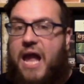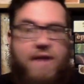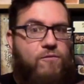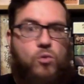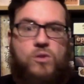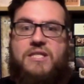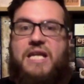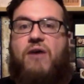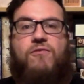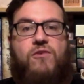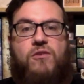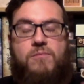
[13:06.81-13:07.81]
Everyone's
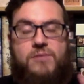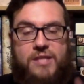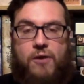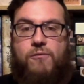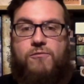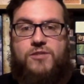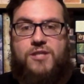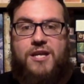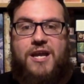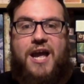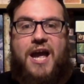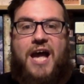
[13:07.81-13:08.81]
out for themselves.
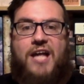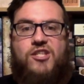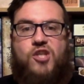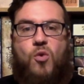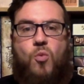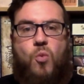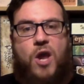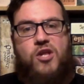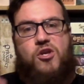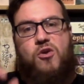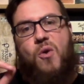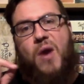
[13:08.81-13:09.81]
And so when
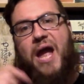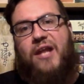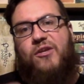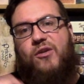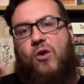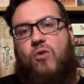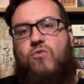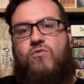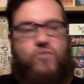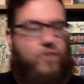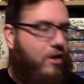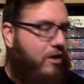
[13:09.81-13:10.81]
you hand
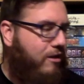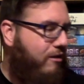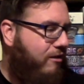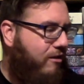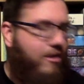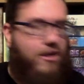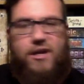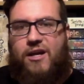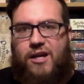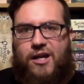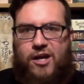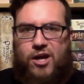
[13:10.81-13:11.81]
over
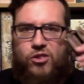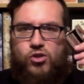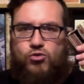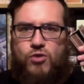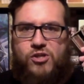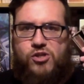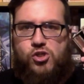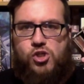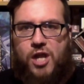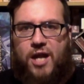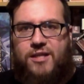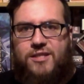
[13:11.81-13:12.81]
the treasure
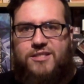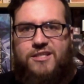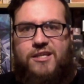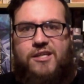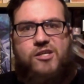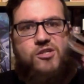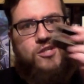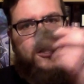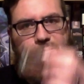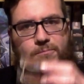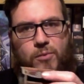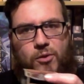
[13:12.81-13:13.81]
chest to
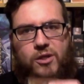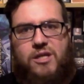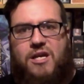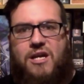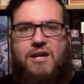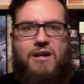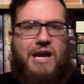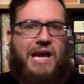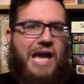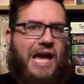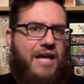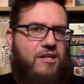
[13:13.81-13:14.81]
somebody
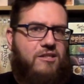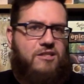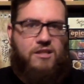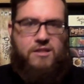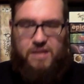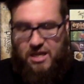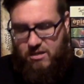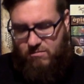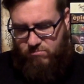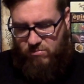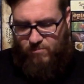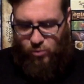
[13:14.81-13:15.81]
and
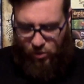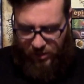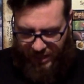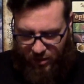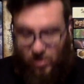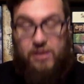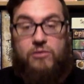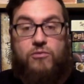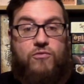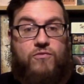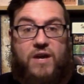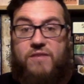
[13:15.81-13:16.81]
they pull out a
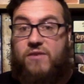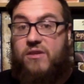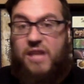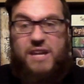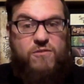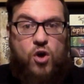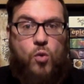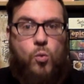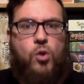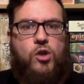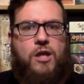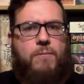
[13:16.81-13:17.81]
little favour, they've not
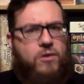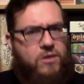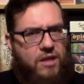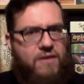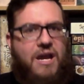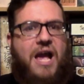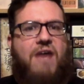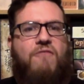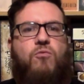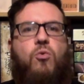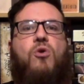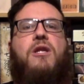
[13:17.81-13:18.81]
won it, but they have
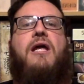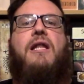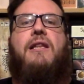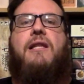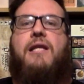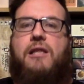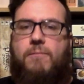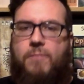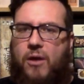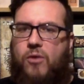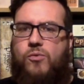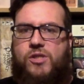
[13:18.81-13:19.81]
won a little
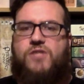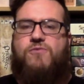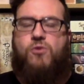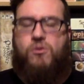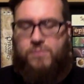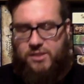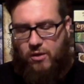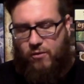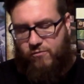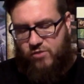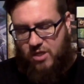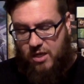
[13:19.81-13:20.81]
bonus for
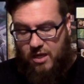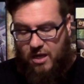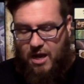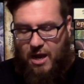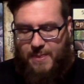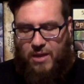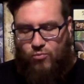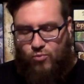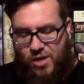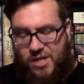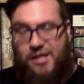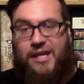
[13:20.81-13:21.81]
themselves. And they're
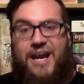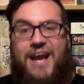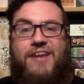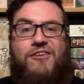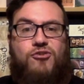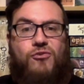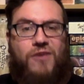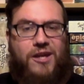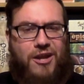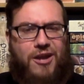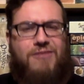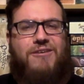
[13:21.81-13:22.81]
reading it and sort of like
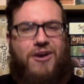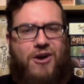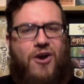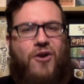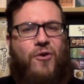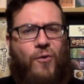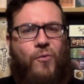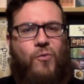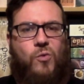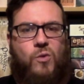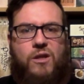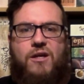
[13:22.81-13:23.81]
going, oh, cool.